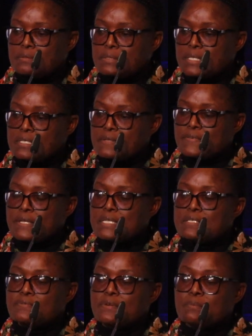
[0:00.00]

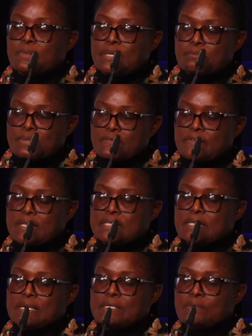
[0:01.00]
certificates from the
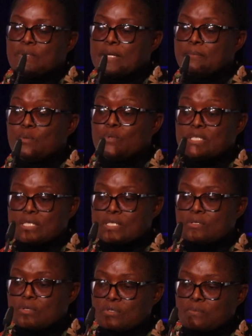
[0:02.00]
previous curriculum, which
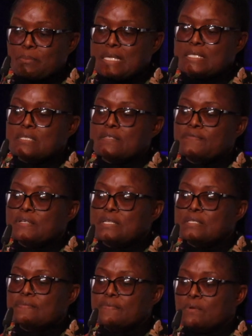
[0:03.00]
is not much
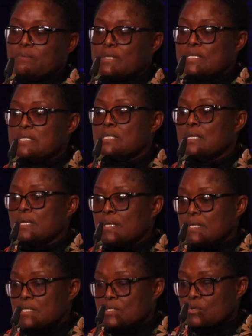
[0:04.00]
different from this,
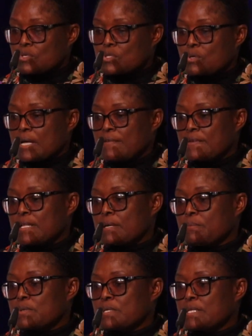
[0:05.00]
is also
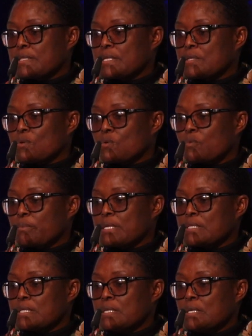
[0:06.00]
available in the
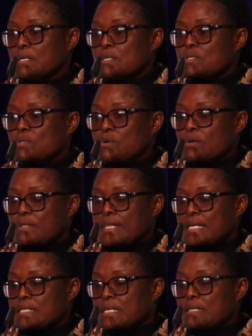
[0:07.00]
document. So
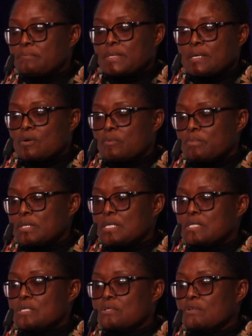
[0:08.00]
that can be a
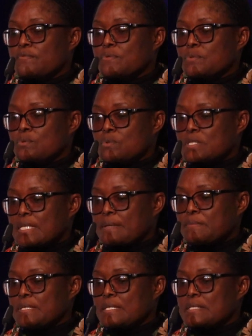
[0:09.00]
combination of 2
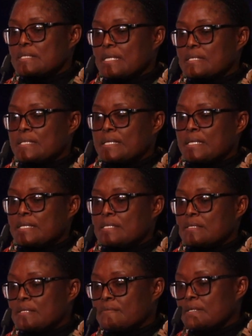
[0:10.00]
subjects at
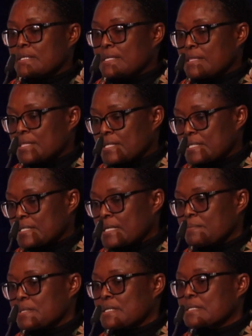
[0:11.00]
AS level and 3
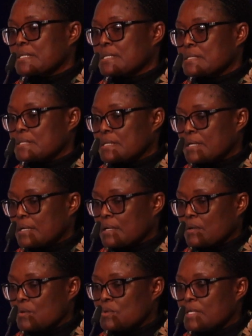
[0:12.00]
subjects at
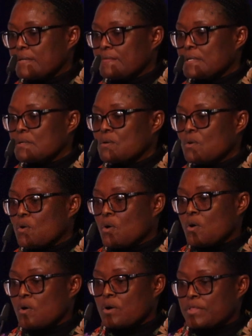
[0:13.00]
O level,
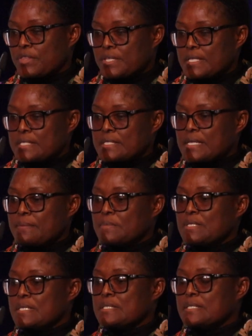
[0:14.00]
or 3
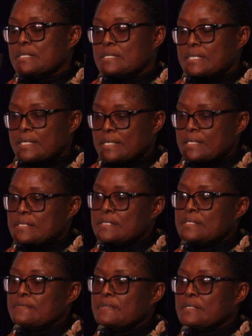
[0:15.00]
subjects at AS
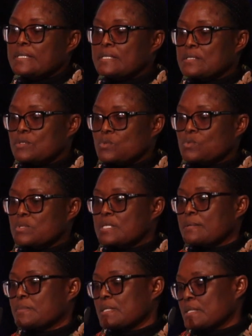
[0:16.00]
level and 2
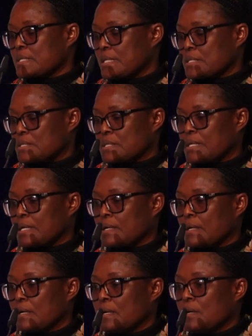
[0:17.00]
subjects
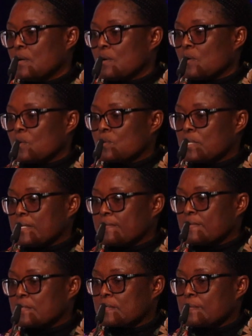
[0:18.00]
at O
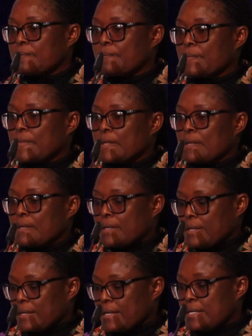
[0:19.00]
level.
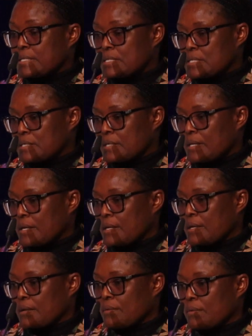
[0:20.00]
And
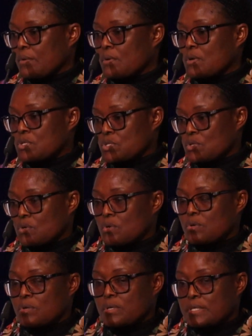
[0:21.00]

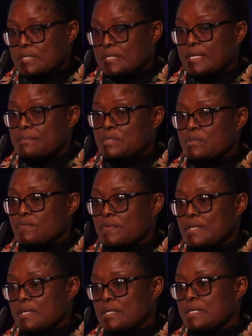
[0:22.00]
also, in terms of
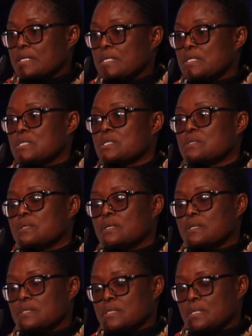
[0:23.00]
the English,
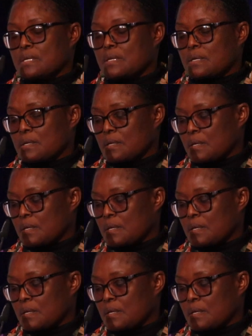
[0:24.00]
it's the